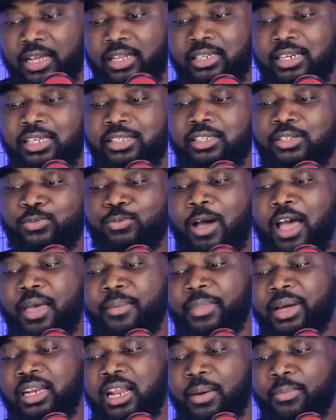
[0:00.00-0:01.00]
This is why
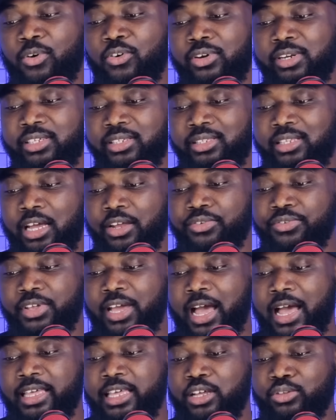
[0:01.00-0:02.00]
Madam Hollistar
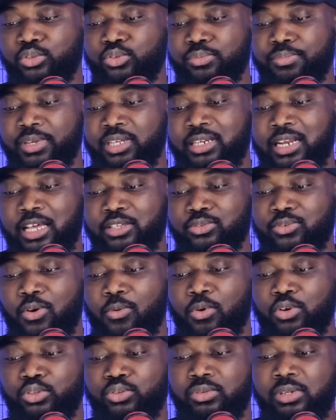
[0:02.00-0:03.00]
Duah-Yentumi does not
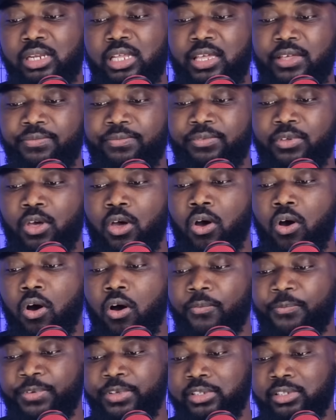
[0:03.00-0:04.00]
want to leave
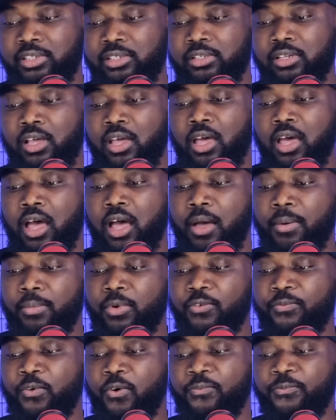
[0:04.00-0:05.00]
office
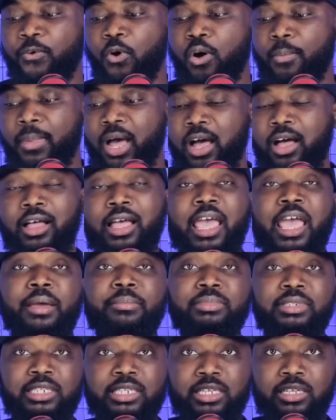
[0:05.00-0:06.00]
for former
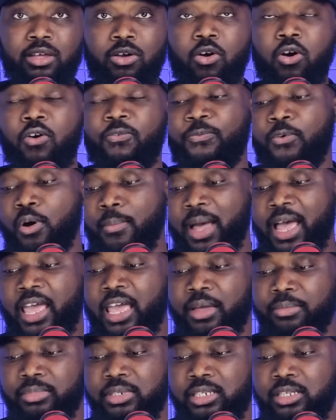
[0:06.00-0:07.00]
MD
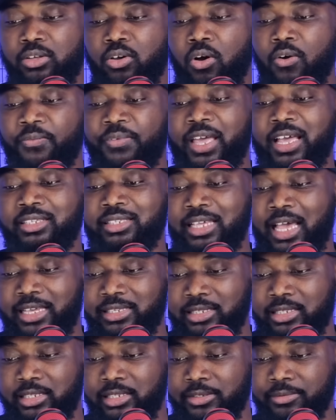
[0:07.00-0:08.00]
of
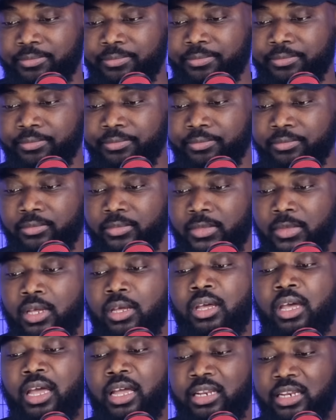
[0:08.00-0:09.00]
SIC.
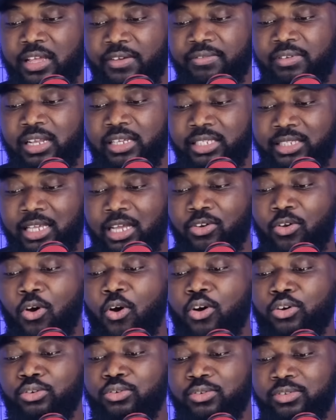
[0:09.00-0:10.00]
And they've listed
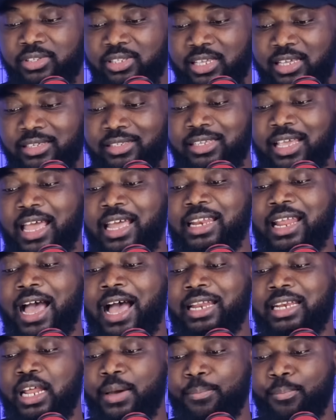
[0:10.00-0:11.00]
all those things. And
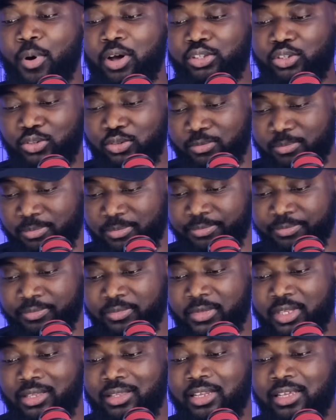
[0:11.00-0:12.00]
at the bottom,
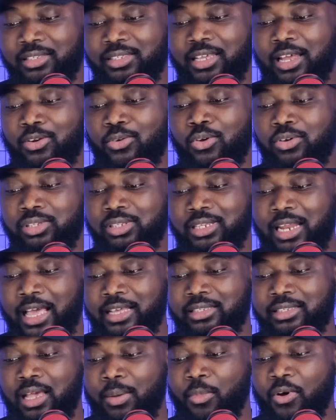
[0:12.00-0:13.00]
they said, looks
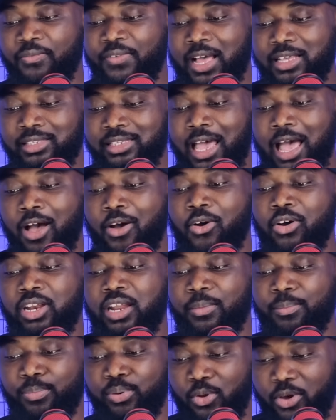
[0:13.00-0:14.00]
like some of us are
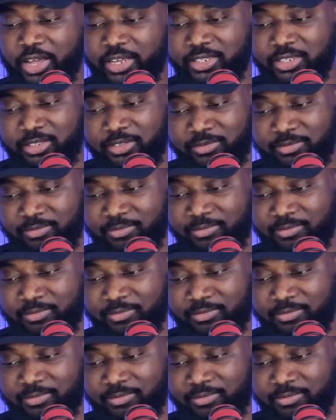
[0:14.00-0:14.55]
unemployed.